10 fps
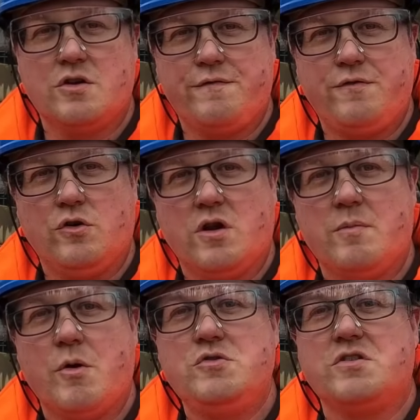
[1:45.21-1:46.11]
going to fall
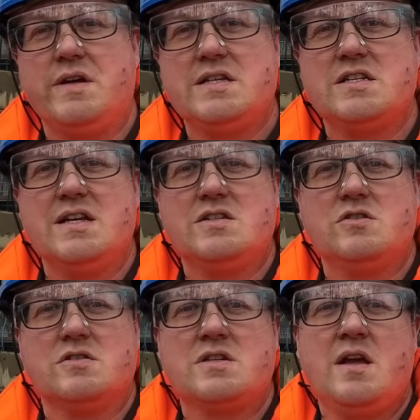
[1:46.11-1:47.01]
on motorists. It's
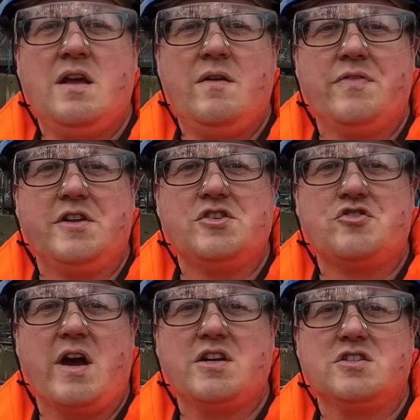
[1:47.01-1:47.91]
just the
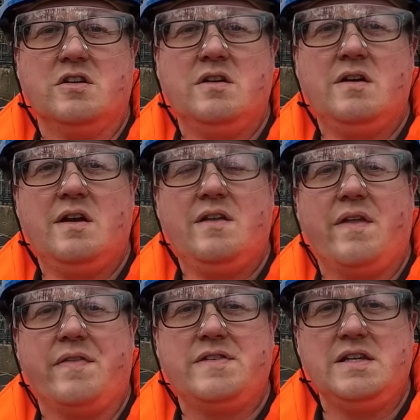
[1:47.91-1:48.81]
distraction
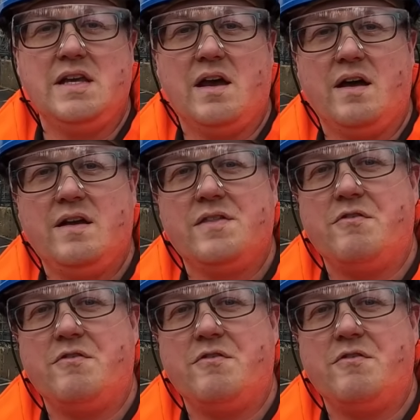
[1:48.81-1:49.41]
that the, uh,